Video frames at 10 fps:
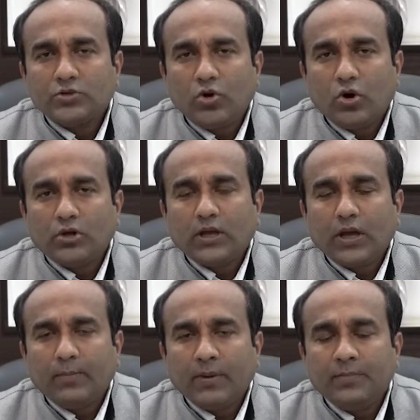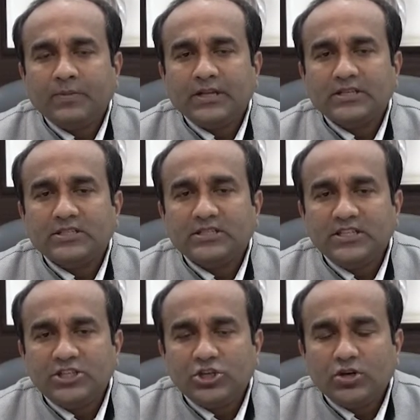got epileptic
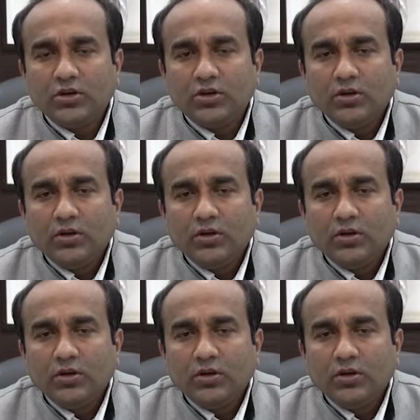seizure,